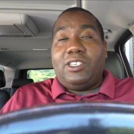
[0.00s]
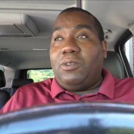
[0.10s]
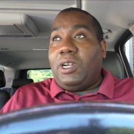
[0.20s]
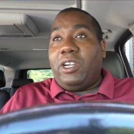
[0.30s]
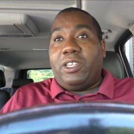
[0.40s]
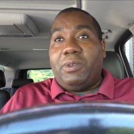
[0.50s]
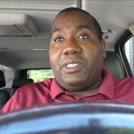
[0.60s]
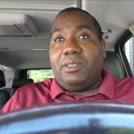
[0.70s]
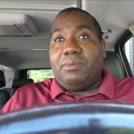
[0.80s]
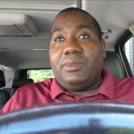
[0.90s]
Don't argue with
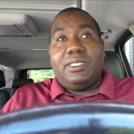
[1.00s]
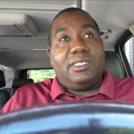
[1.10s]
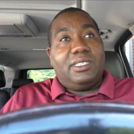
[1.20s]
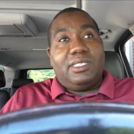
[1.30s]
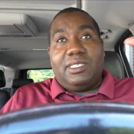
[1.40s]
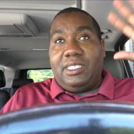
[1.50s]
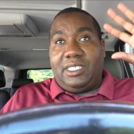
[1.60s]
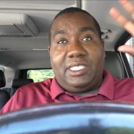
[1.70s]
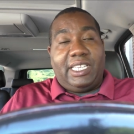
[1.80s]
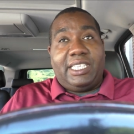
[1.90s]
them.
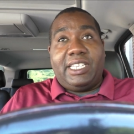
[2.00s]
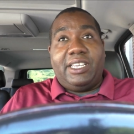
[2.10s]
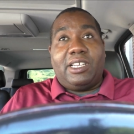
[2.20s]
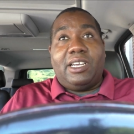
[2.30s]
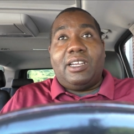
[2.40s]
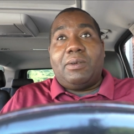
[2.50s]
Just stay in the car.